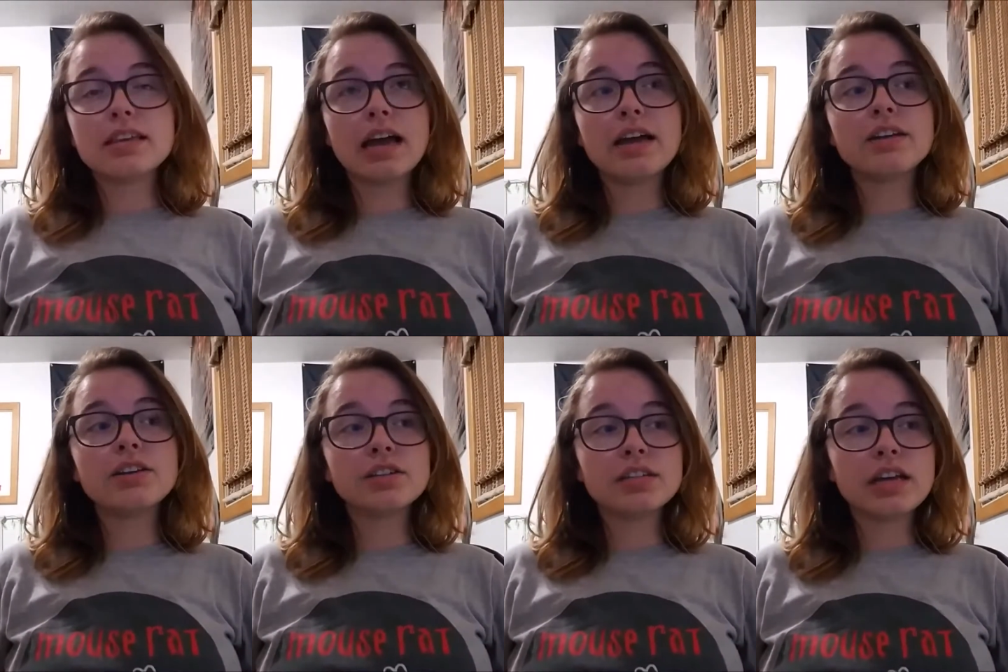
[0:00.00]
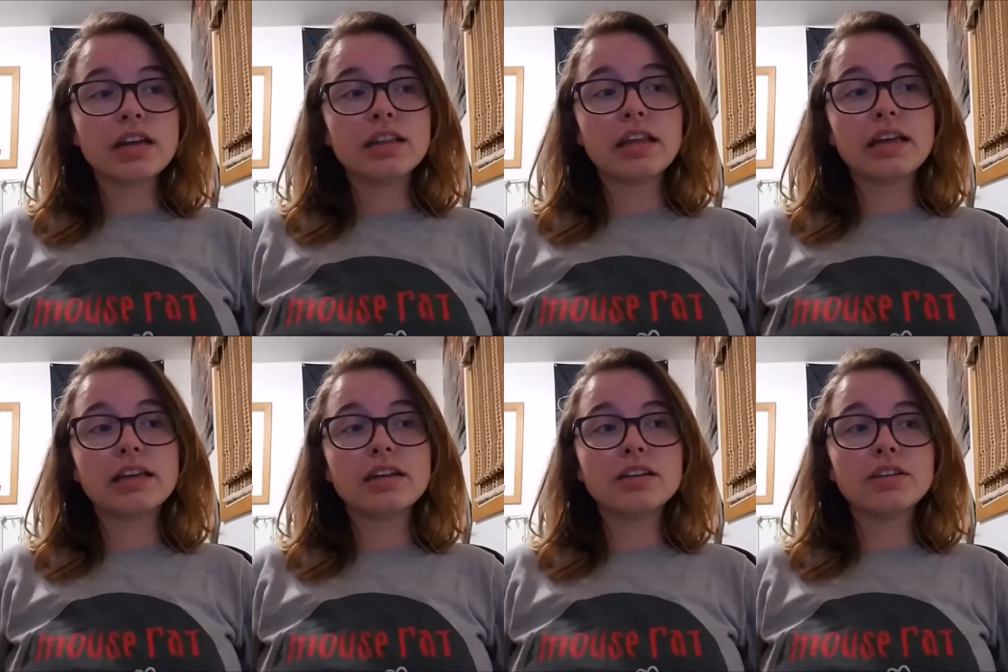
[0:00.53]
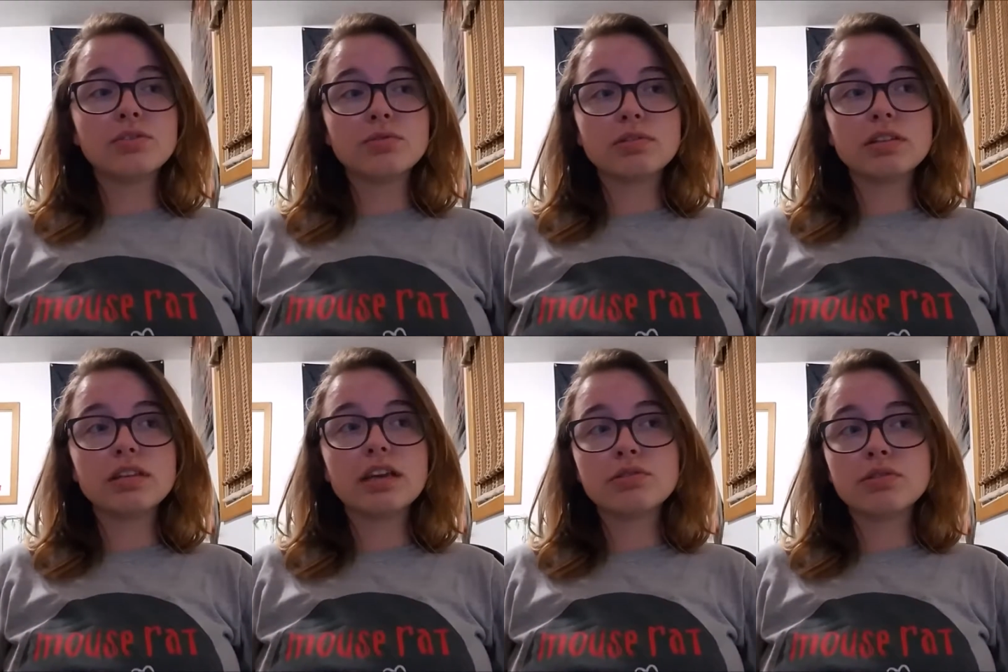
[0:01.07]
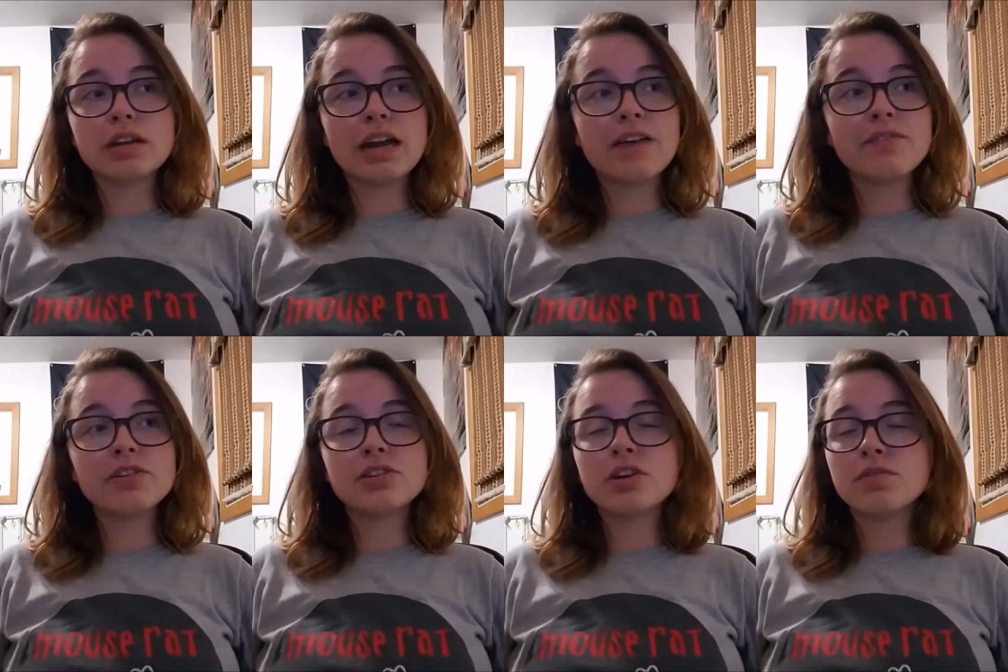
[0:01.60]
I understand, like, you can have
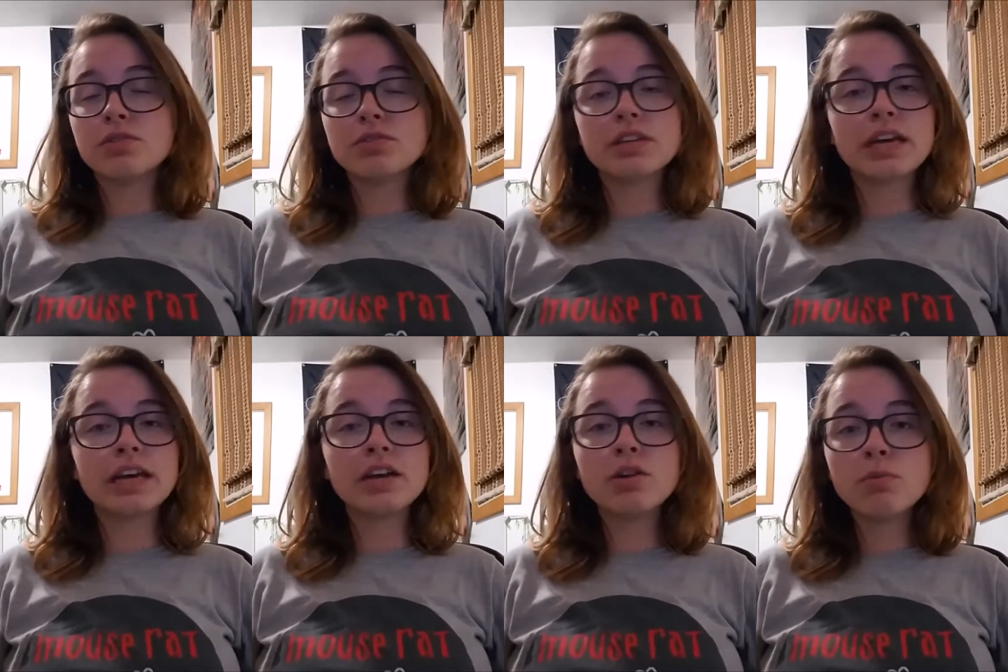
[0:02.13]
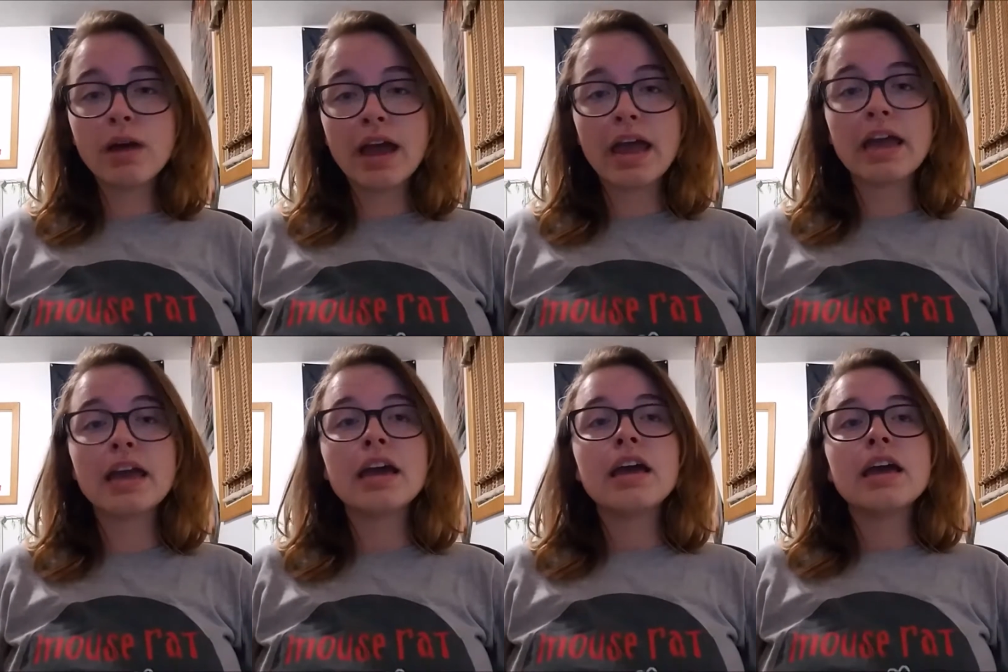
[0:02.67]
your cell phone taken away